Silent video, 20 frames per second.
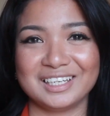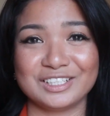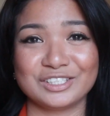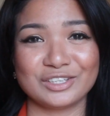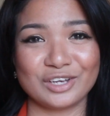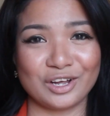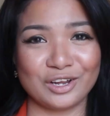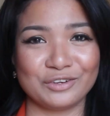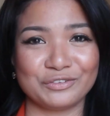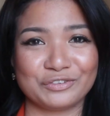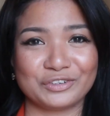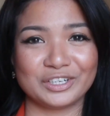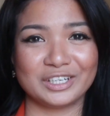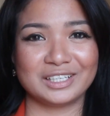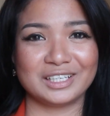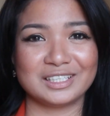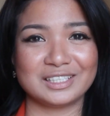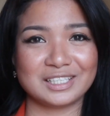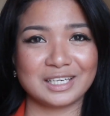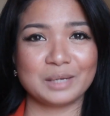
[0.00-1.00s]
is all for
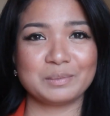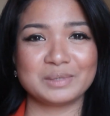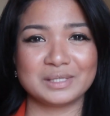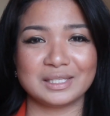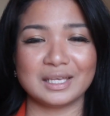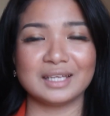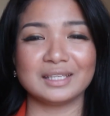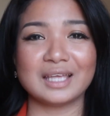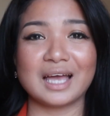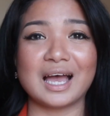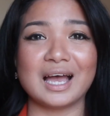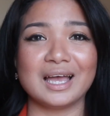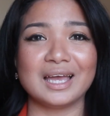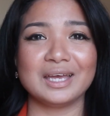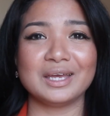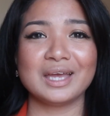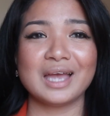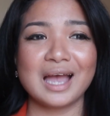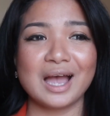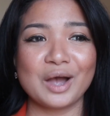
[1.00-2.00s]
the tips that
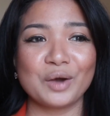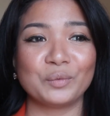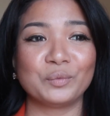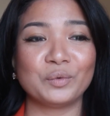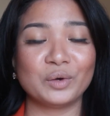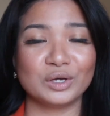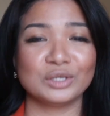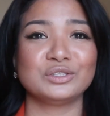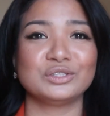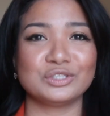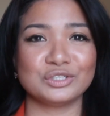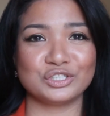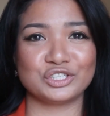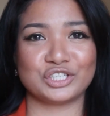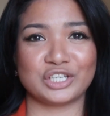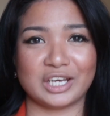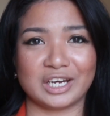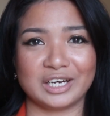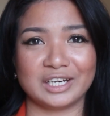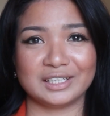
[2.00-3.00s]
I want to
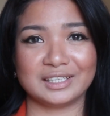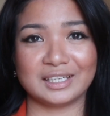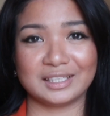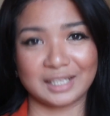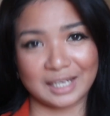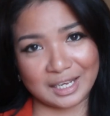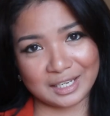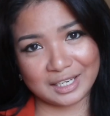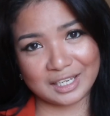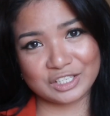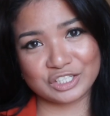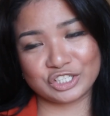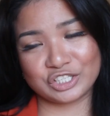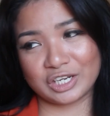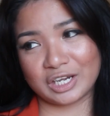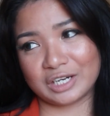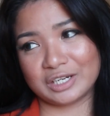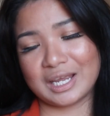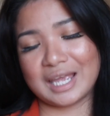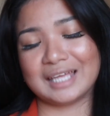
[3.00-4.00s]
share, that I can
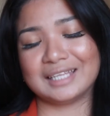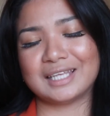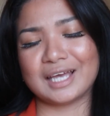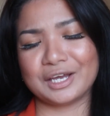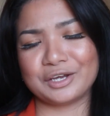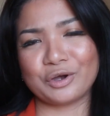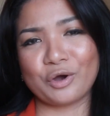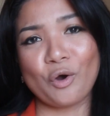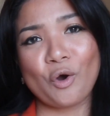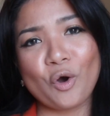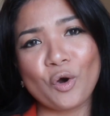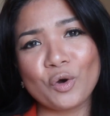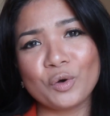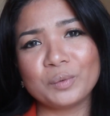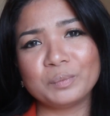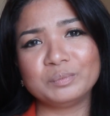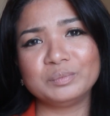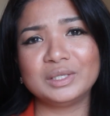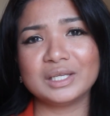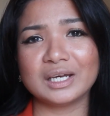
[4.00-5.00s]
share, and I
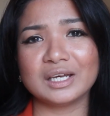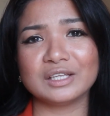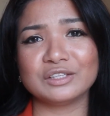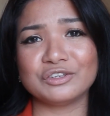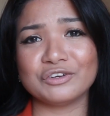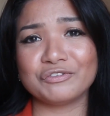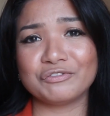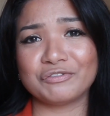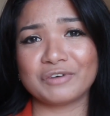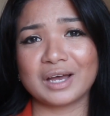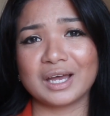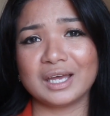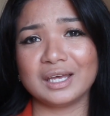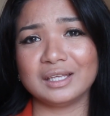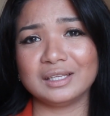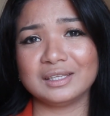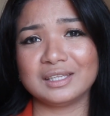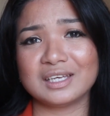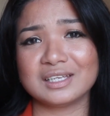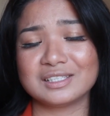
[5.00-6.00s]
hope that you
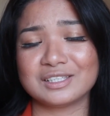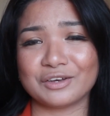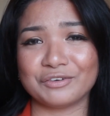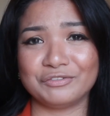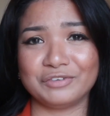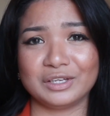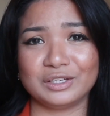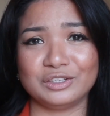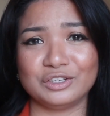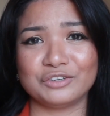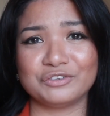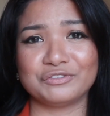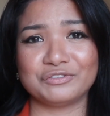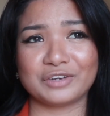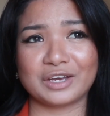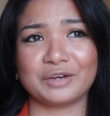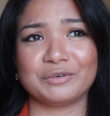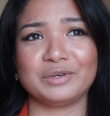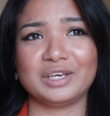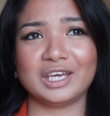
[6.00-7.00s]
find this video
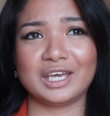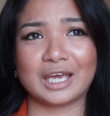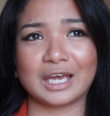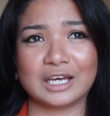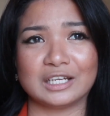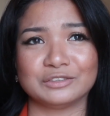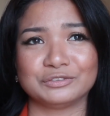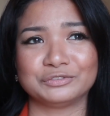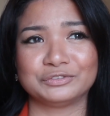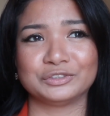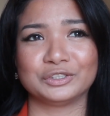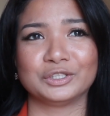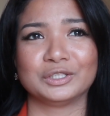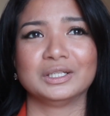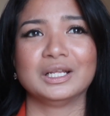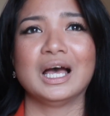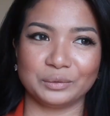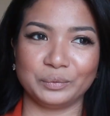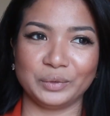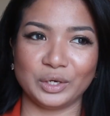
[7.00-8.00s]
very
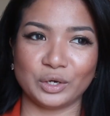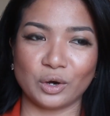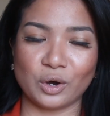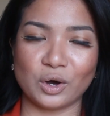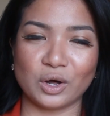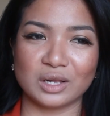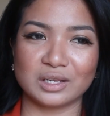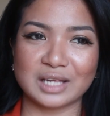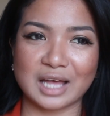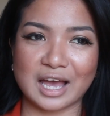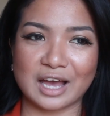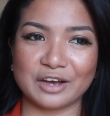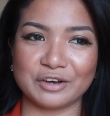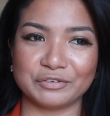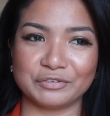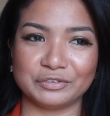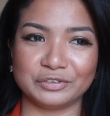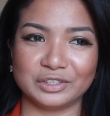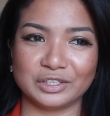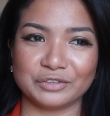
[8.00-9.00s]
helpful. We all
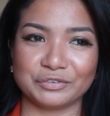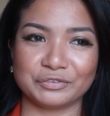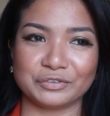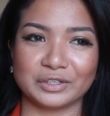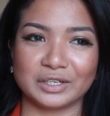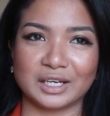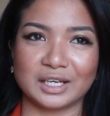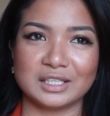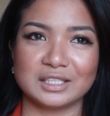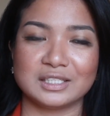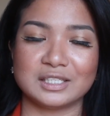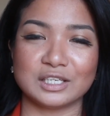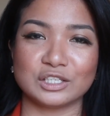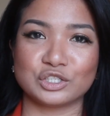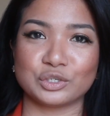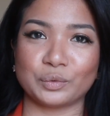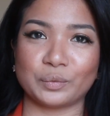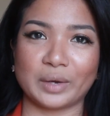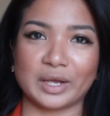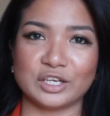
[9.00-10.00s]
have different
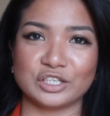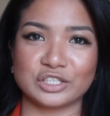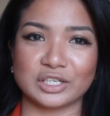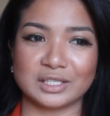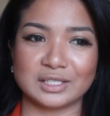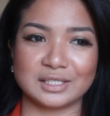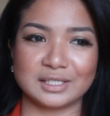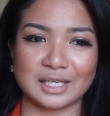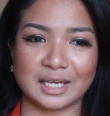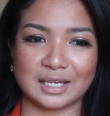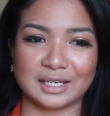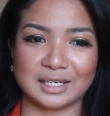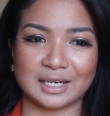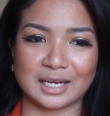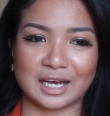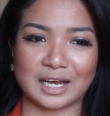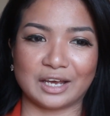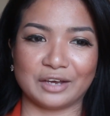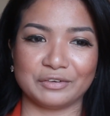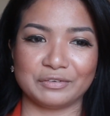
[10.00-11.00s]
situations in
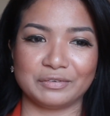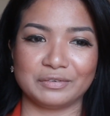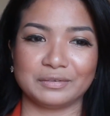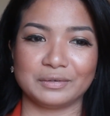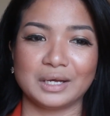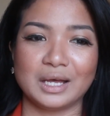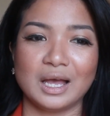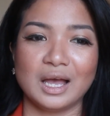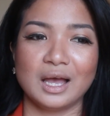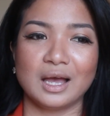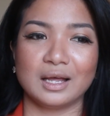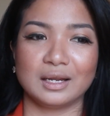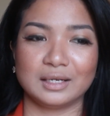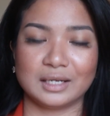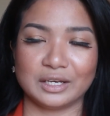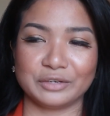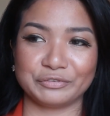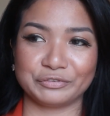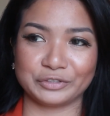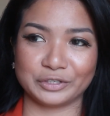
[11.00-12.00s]
life.
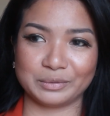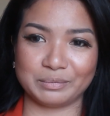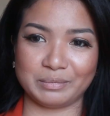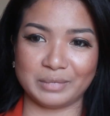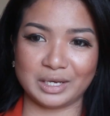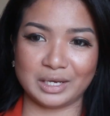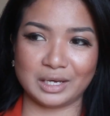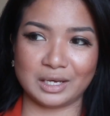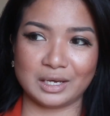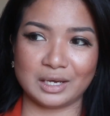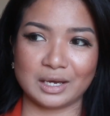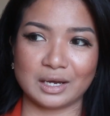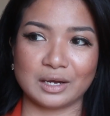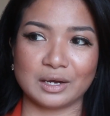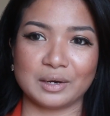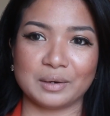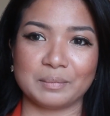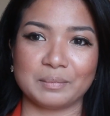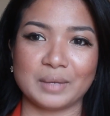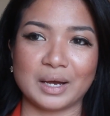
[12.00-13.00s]
Like for me,
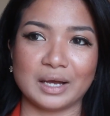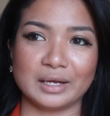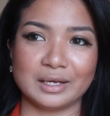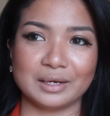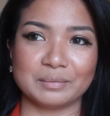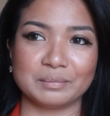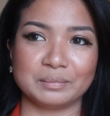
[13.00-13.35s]
I